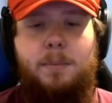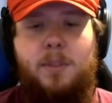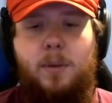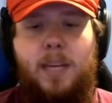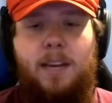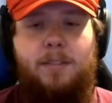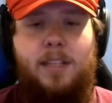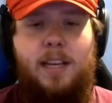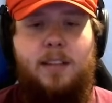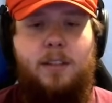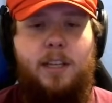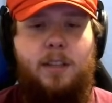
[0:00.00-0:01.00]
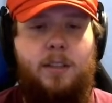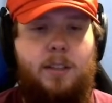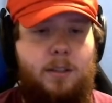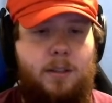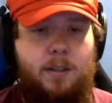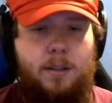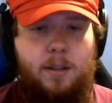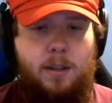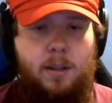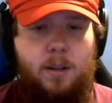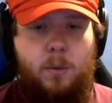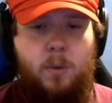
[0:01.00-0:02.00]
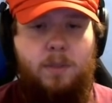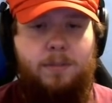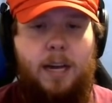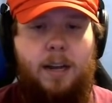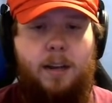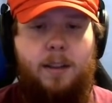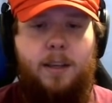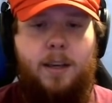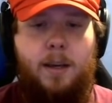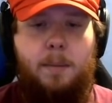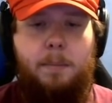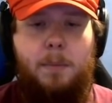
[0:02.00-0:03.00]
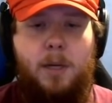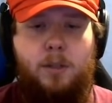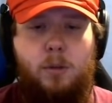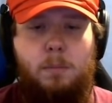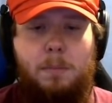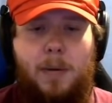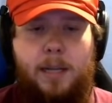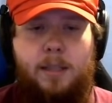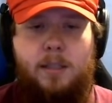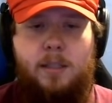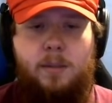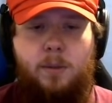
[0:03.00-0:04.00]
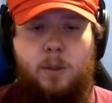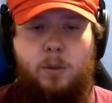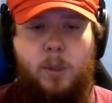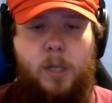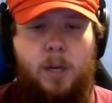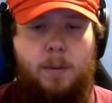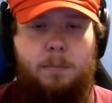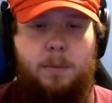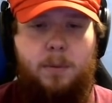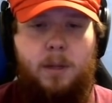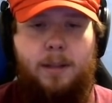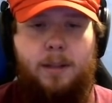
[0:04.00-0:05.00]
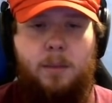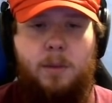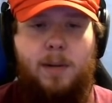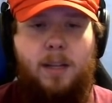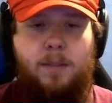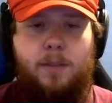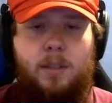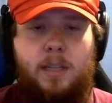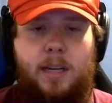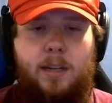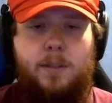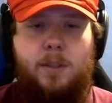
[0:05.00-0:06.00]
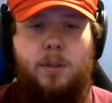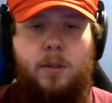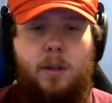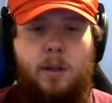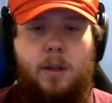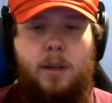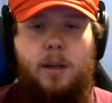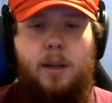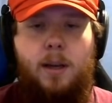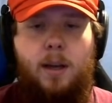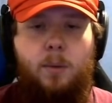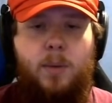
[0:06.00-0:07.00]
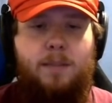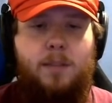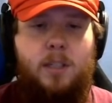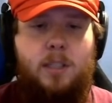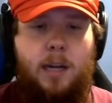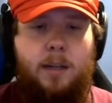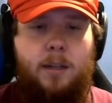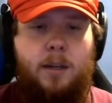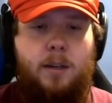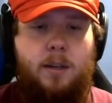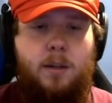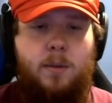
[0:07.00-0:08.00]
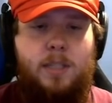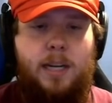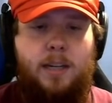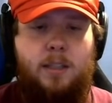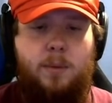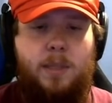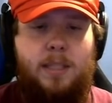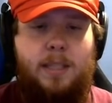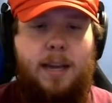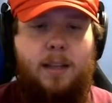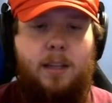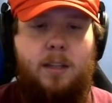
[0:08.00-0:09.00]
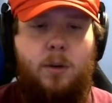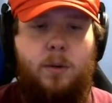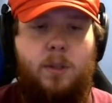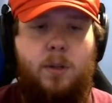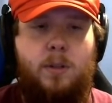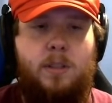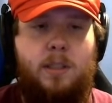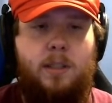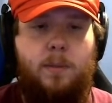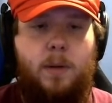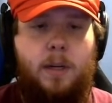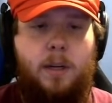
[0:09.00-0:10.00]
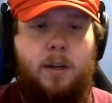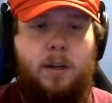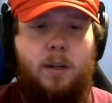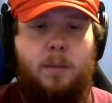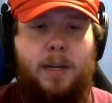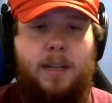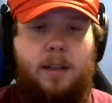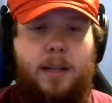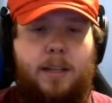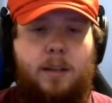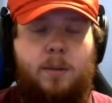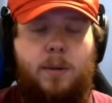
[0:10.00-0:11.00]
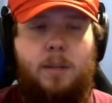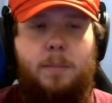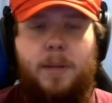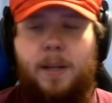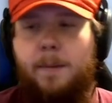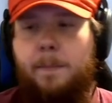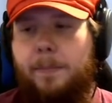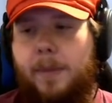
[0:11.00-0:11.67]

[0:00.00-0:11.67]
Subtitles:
So we have the Desert Eagle. We've got the mushroom mines, which will come up. They'll be relevant kind of soon. We have the shotgun, which actually we sadly don't use in the run at all, but I like it quite a bit.